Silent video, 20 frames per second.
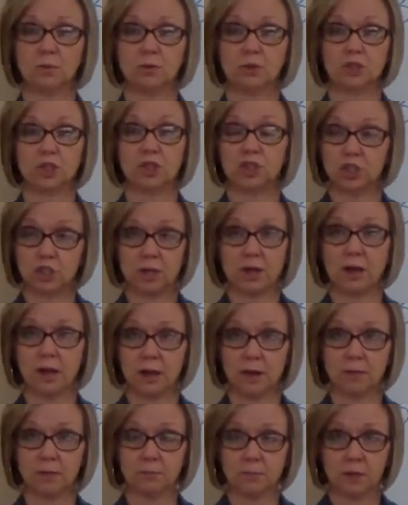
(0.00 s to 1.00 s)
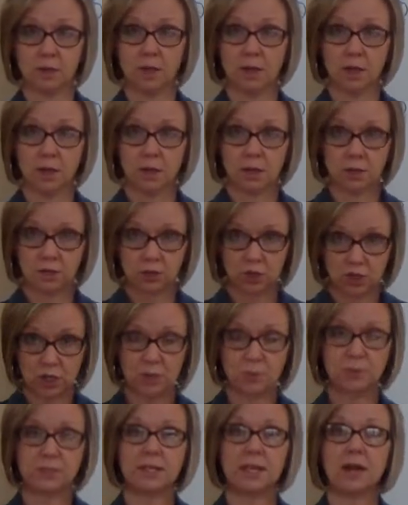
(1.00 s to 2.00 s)
Just um, she
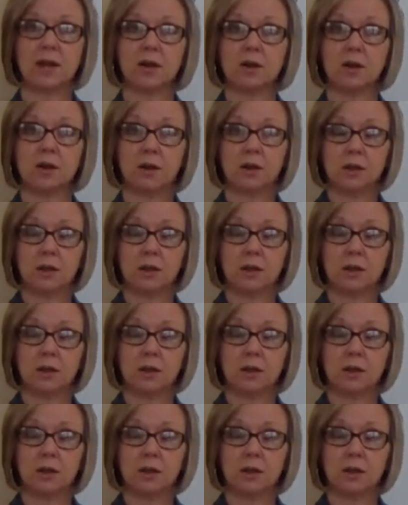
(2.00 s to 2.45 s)
was there.